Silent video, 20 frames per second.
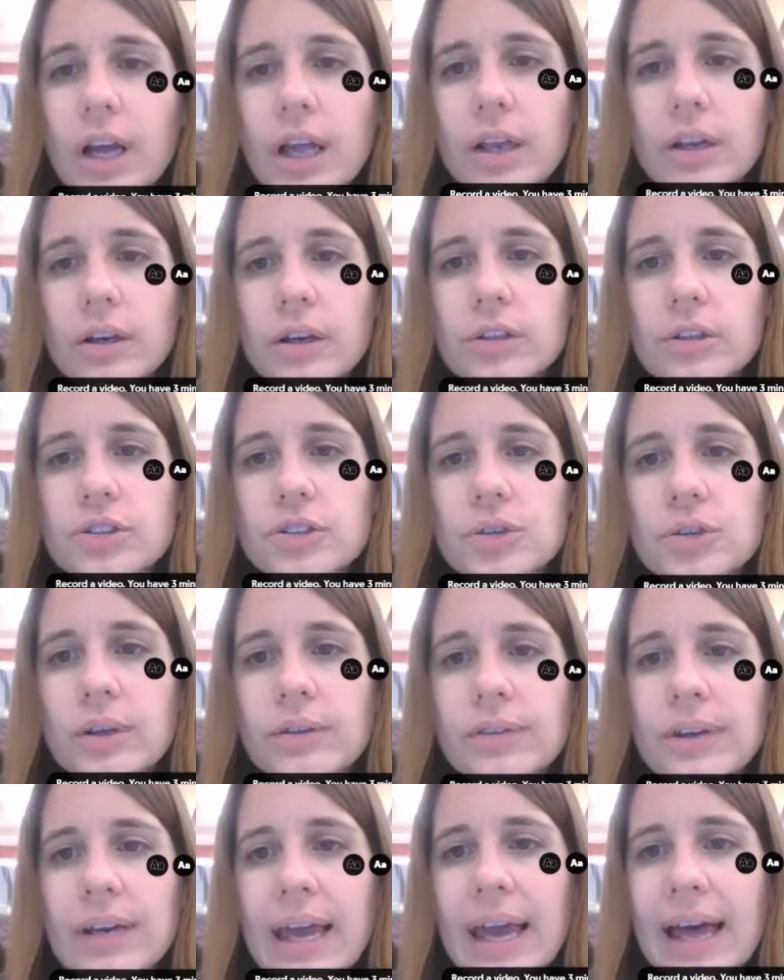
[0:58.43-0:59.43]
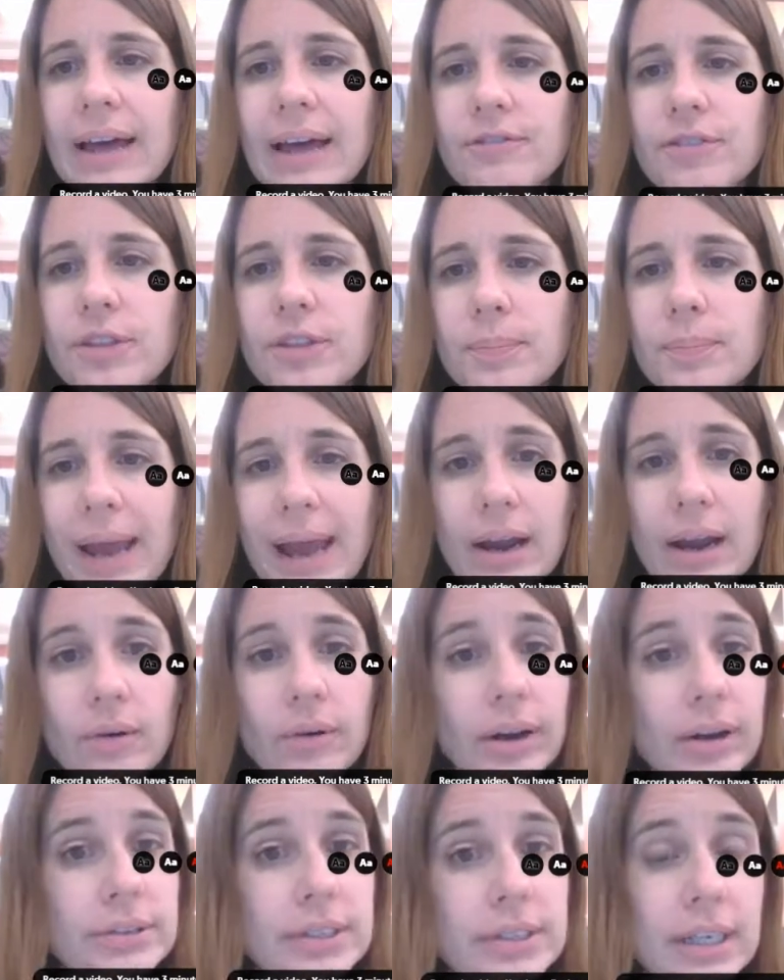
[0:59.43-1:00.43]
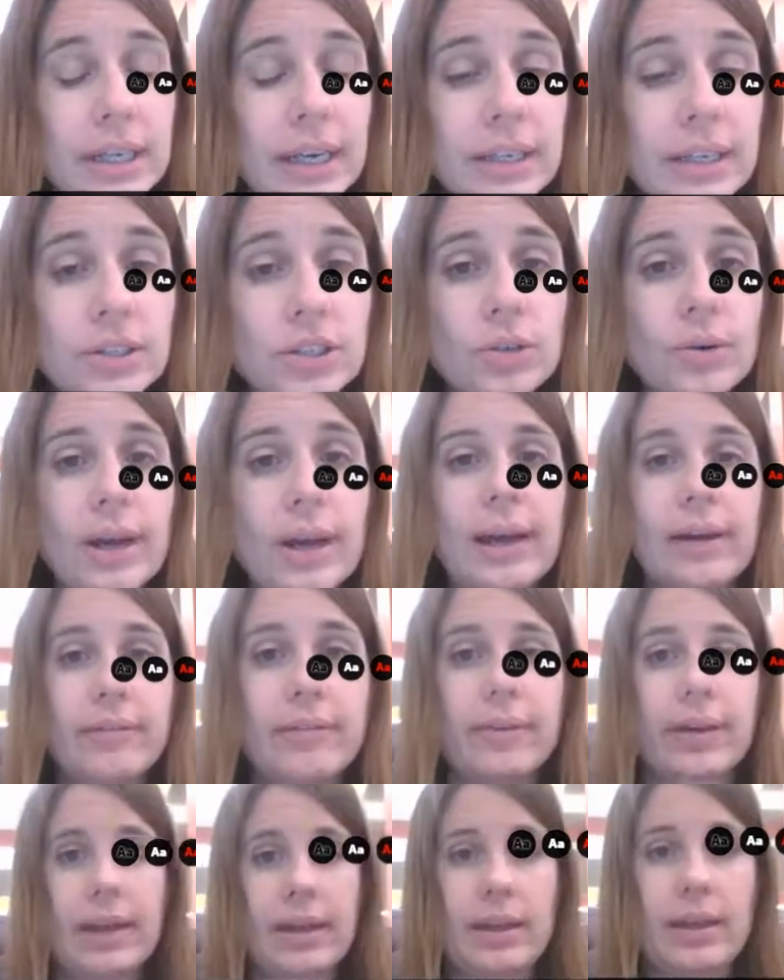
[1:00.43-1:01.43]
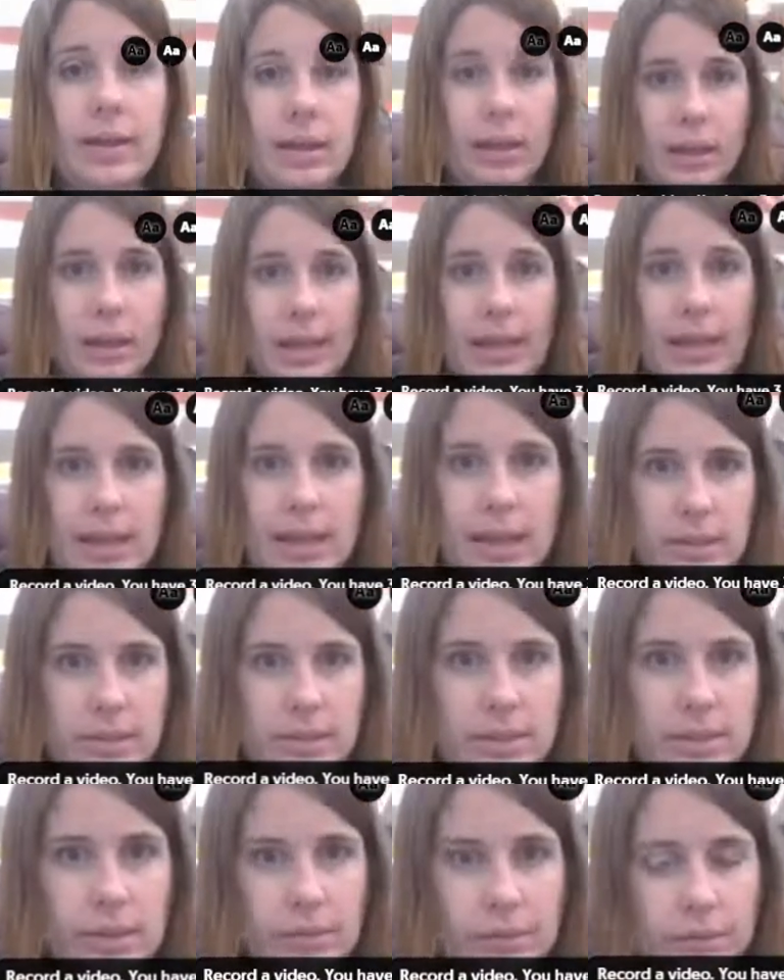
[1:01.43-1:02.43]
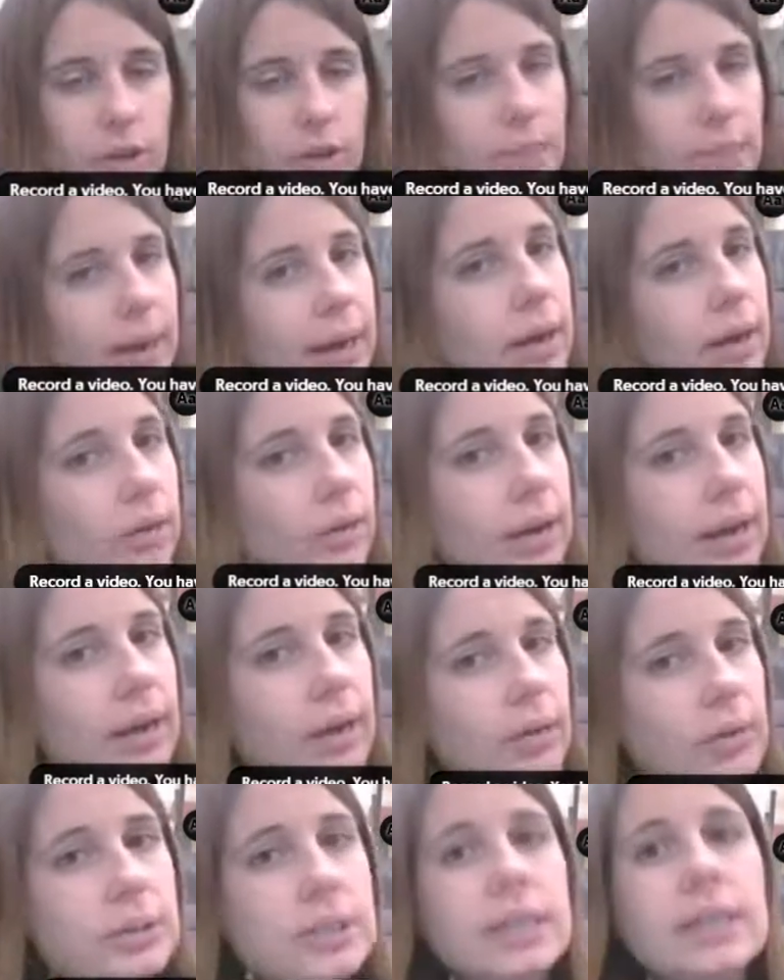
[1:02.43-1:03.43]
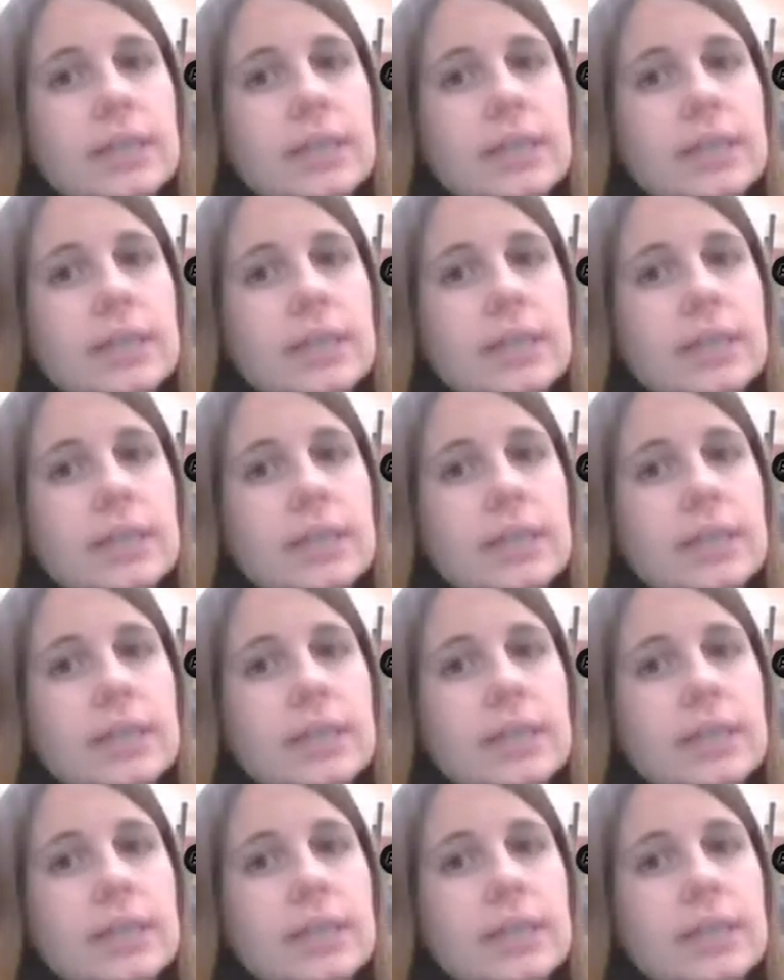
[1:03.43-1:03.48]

You even have the backgrounds in case you have a lot of stuff in your background.